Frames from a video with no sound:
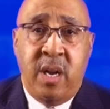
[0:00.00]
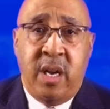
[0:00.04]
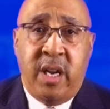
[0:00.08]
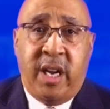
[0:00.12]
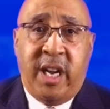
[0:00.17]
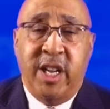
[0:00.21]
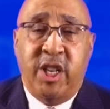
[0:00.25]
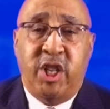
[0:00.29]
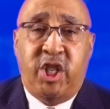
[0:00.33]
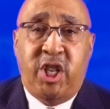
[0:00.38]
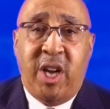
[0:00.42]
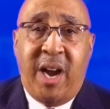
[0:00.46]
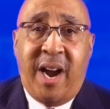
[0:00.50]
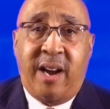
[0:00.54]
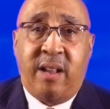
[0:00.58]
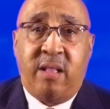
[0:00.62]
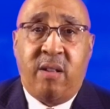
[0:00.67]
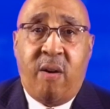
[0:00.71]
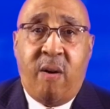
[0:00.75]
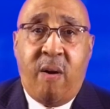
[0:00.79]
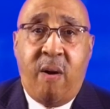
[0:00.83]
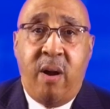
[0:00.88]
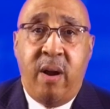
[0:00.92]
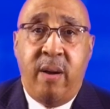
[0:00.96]
can shock
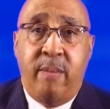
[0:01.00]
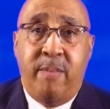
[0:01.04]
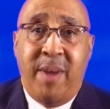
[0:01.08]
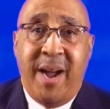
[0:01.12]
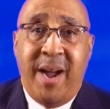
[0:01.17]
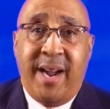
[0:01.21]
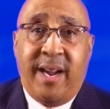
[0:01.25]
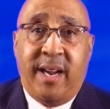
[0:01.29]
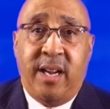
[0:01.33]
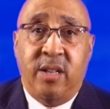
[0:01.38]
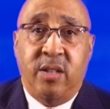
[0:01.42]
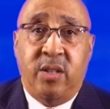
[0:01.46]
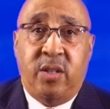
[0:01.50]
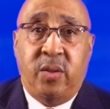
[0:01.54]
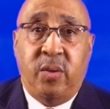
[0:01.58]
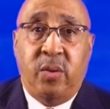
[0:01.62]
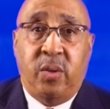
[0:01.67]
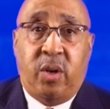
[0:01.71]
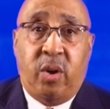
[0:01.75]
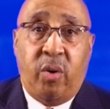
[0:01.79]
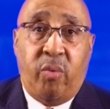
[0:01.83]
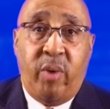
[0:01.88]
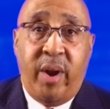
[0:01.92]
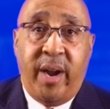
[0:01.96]
the heart back into
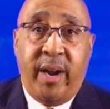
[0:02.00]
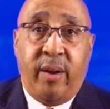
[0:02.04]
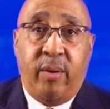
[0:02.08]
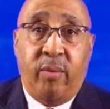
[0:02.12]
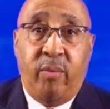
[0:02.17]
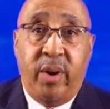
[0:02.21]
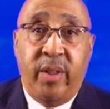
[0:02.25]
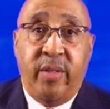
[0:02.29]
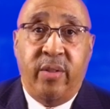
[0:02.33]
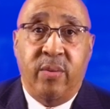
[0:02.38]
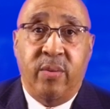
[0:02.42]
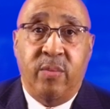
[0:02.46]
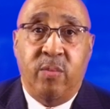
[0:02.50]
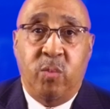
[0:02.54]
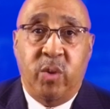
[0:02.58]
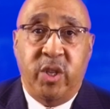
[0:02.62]
correct rhythm,